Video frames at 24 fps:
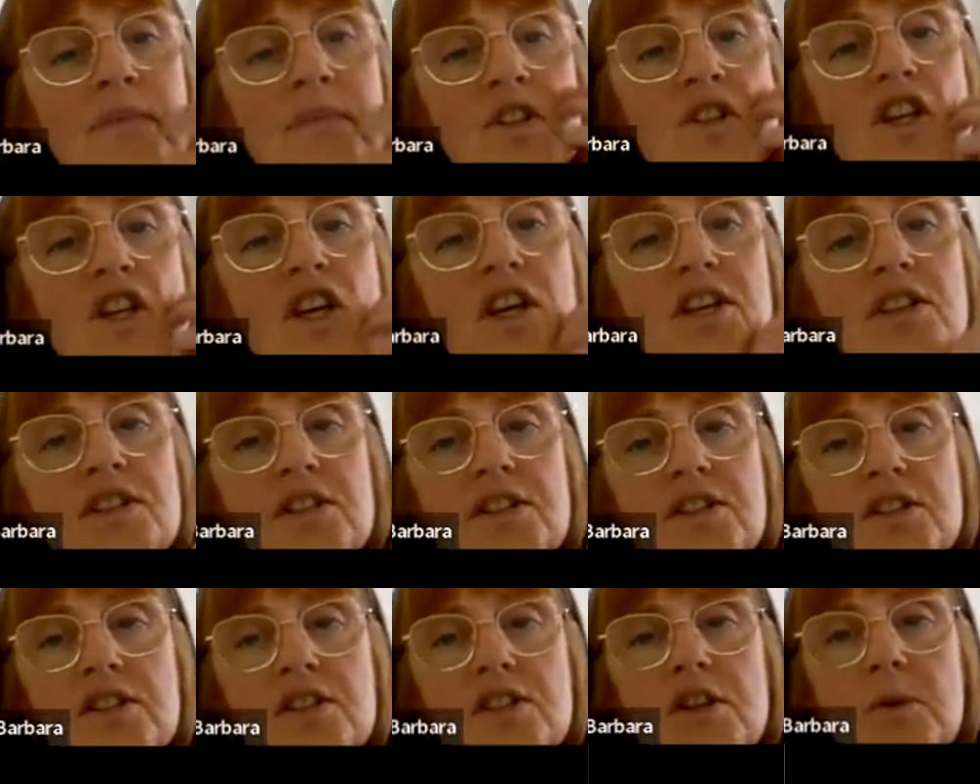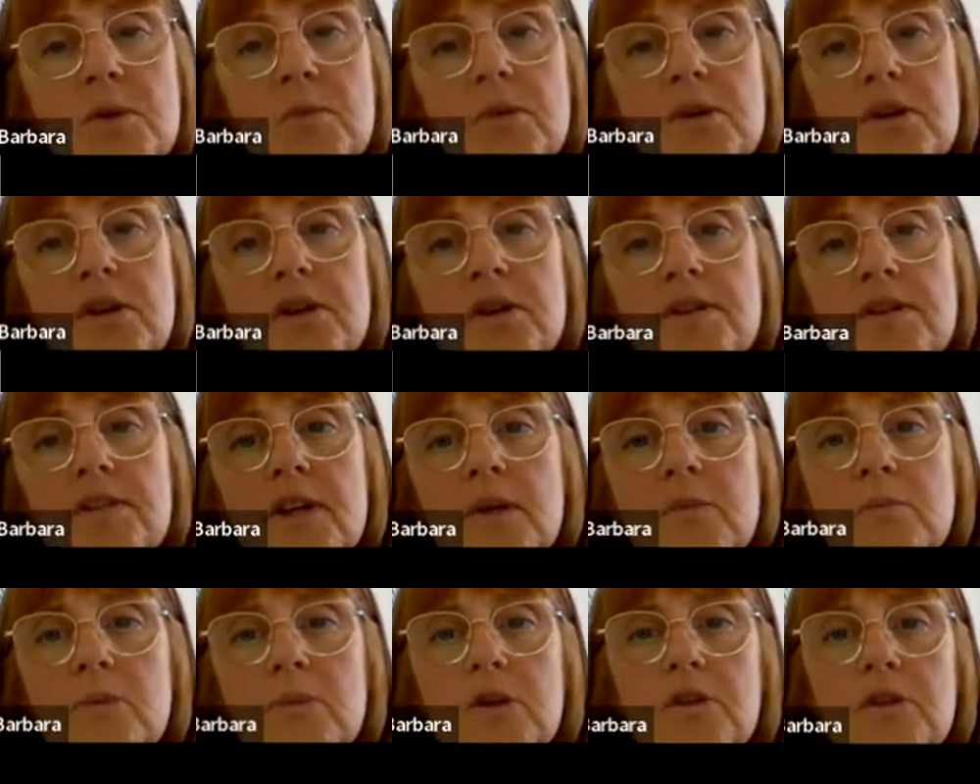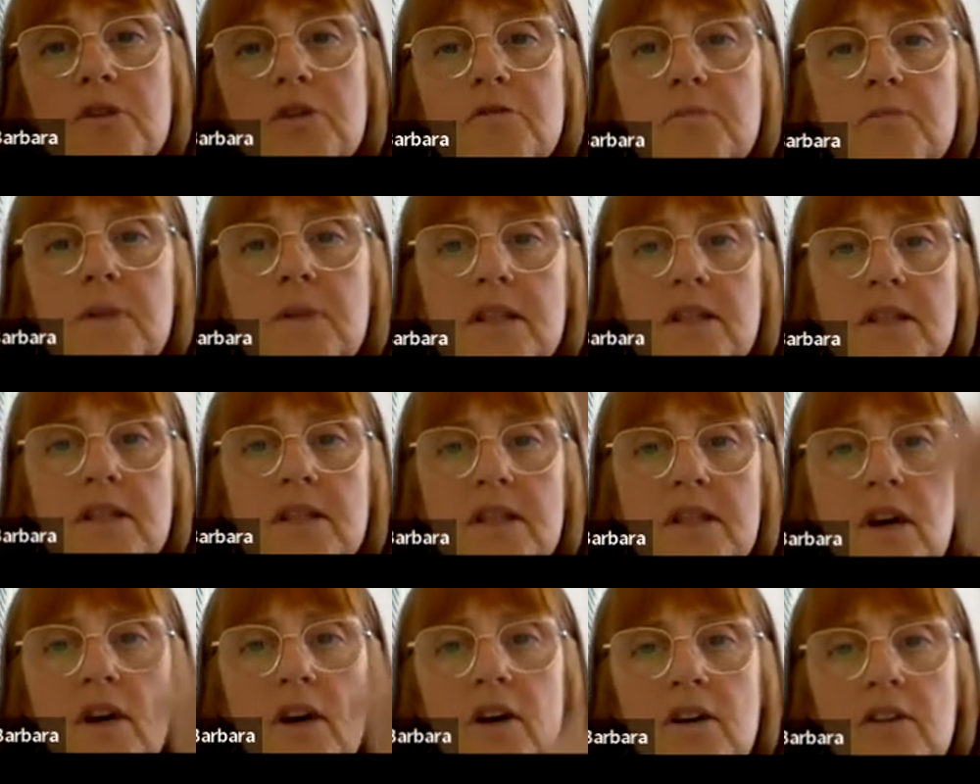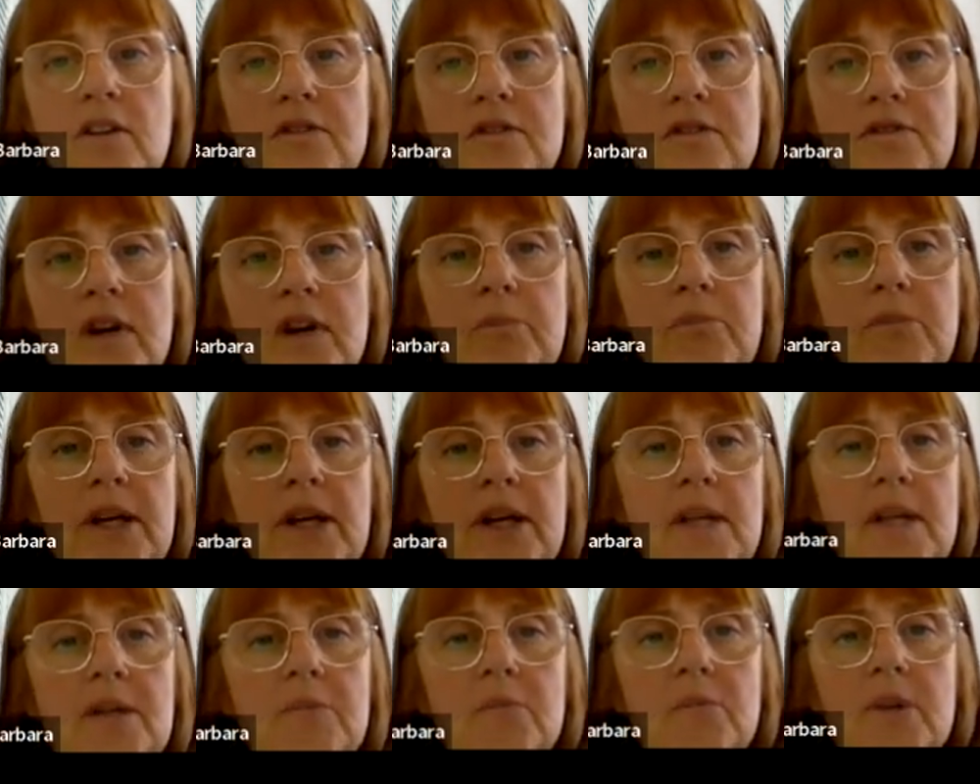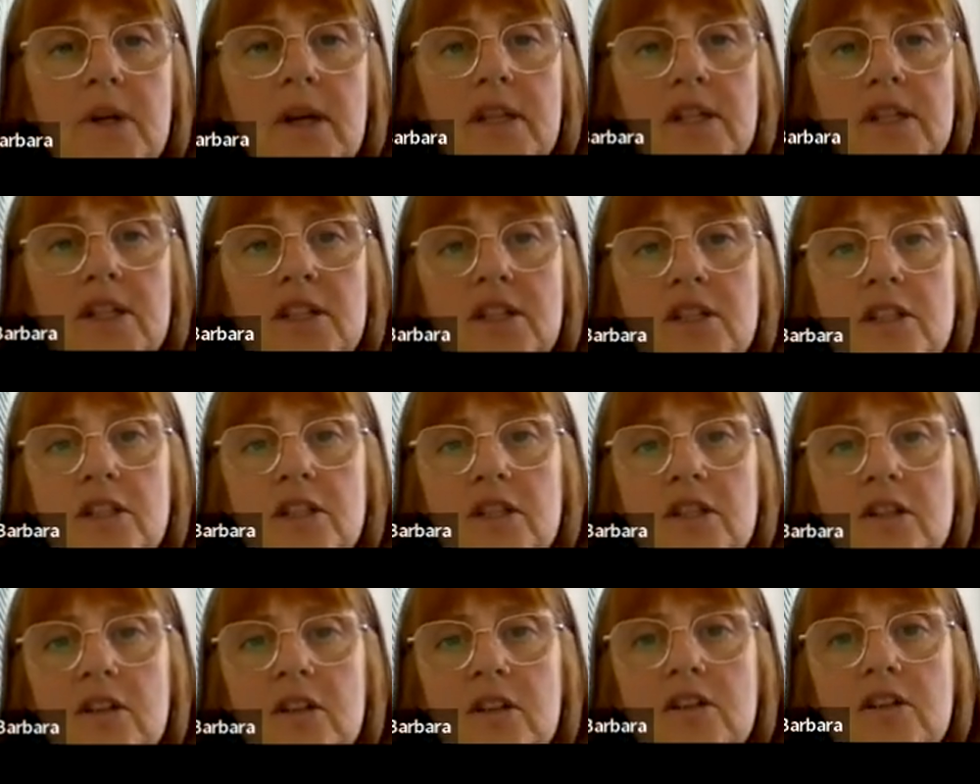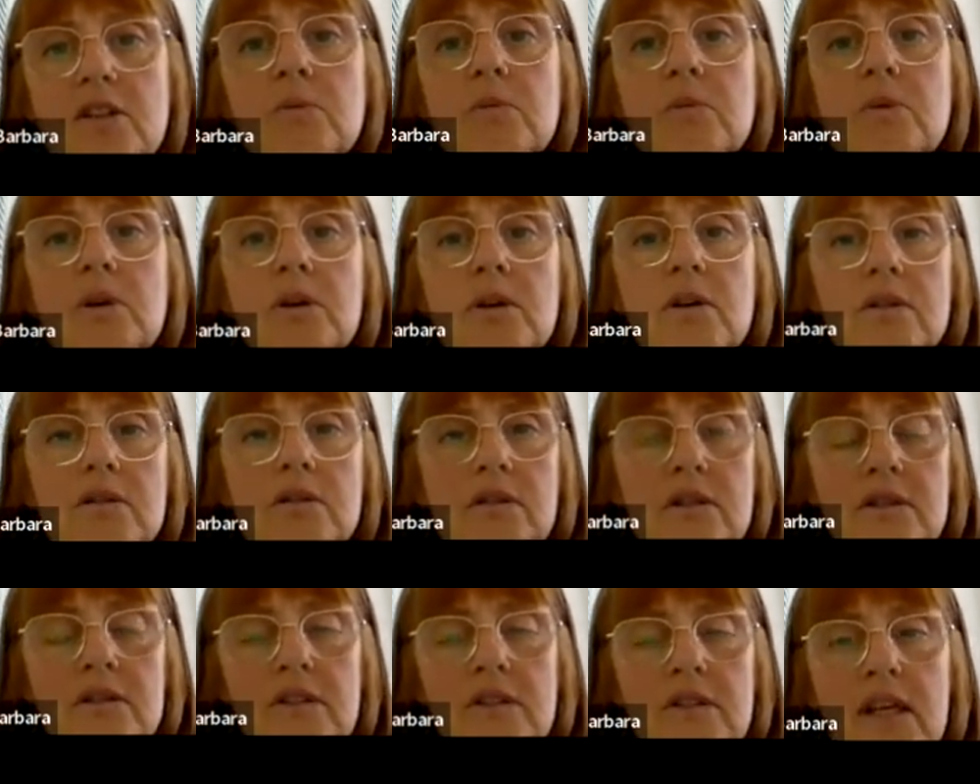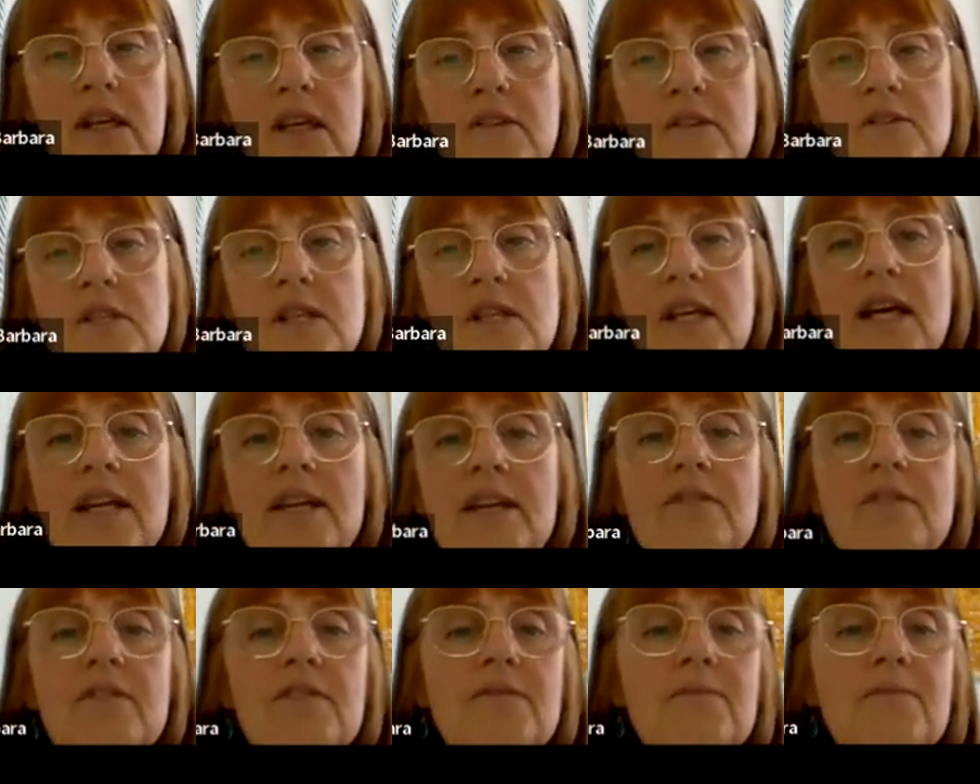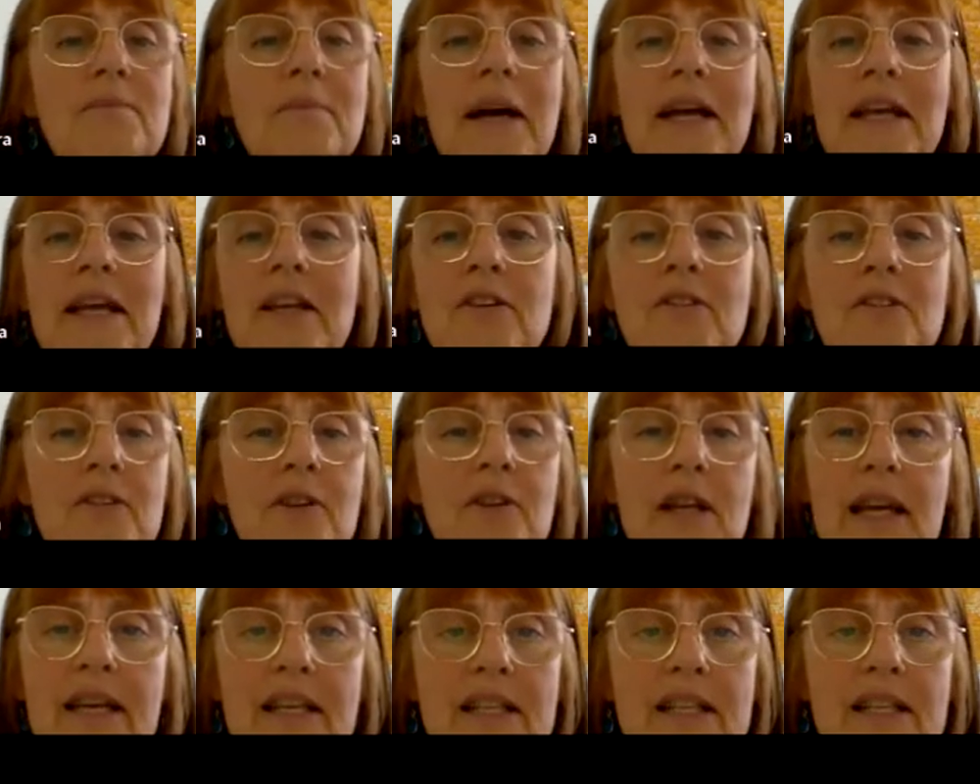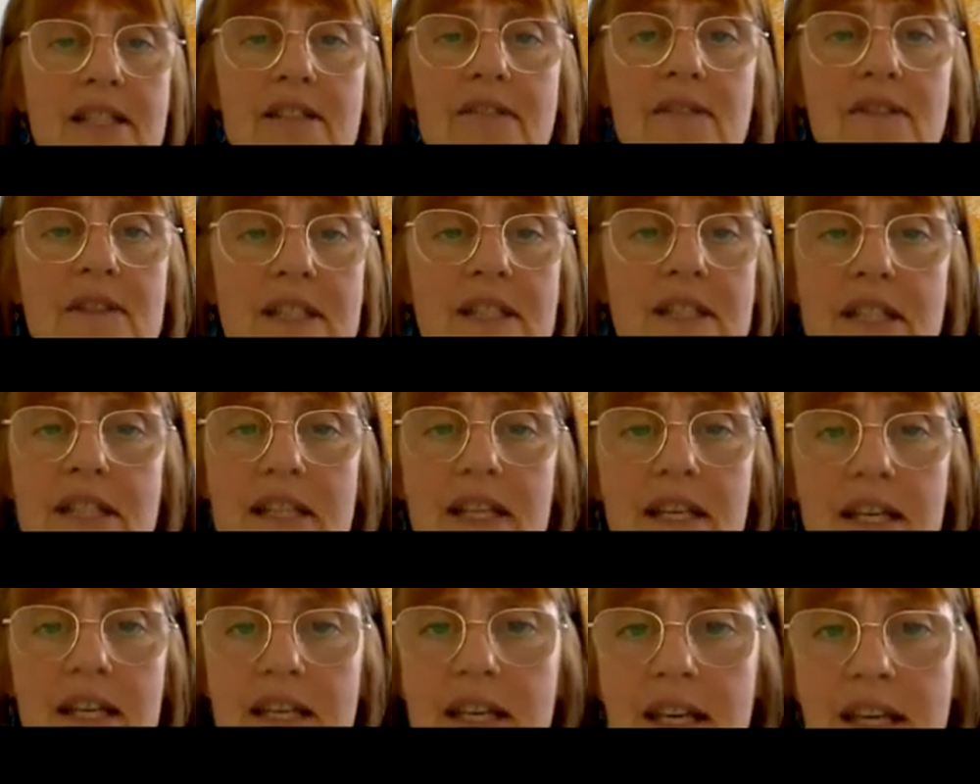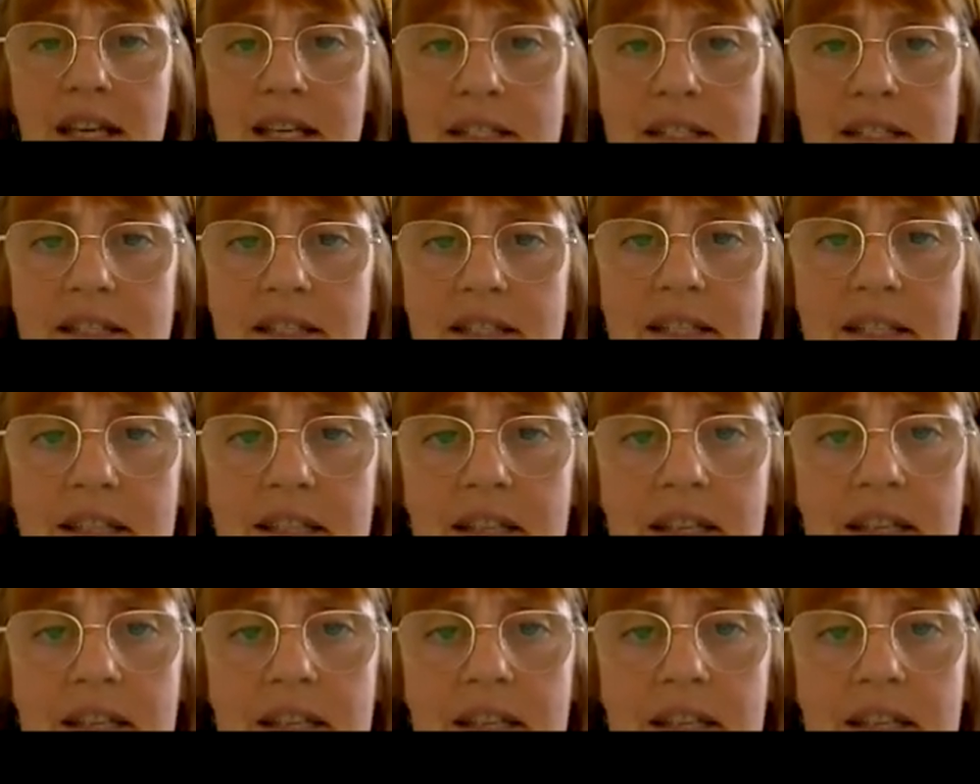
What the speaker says: Just the soporific movement of a paintbrush on a wall. It's a kind of mindful activity, I guess.